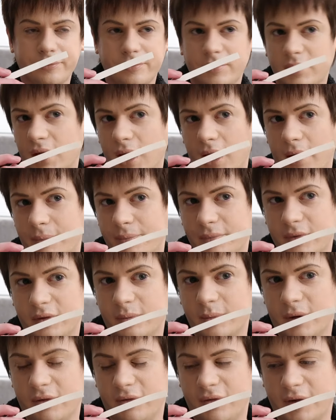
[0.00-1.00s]
Yeah, it's
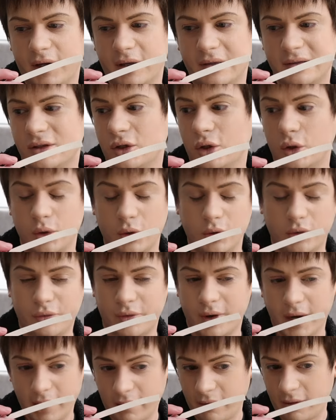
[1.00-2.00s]
my first oud
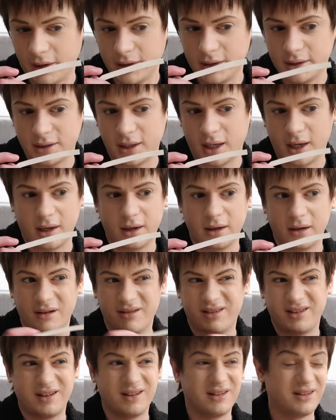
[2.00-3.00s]
fragrance and I
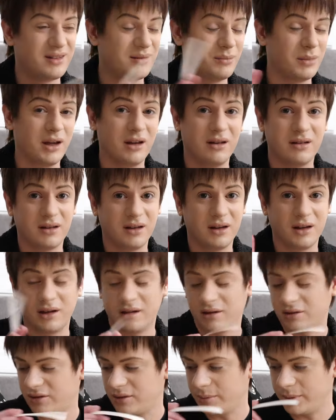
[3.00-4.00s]
think it's amazing,
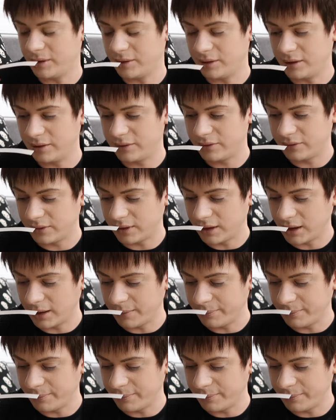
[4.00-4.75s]
to be honest.